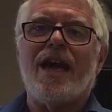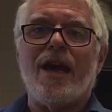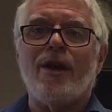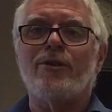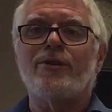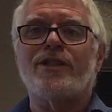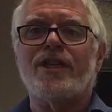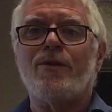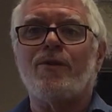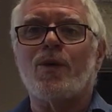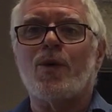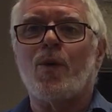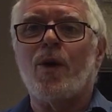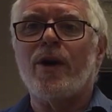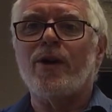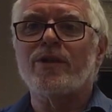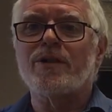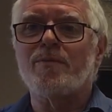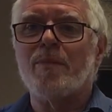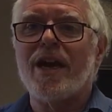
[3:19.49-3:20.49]
energy
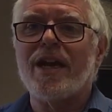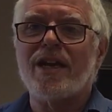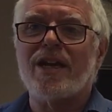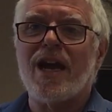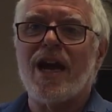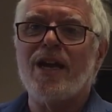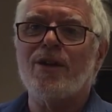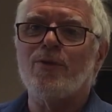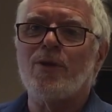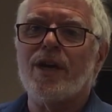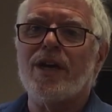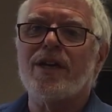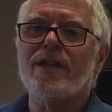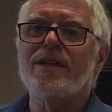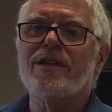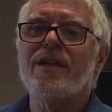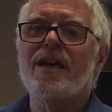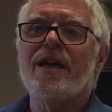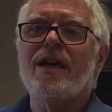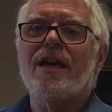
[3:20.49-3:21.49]
requires mitochondria,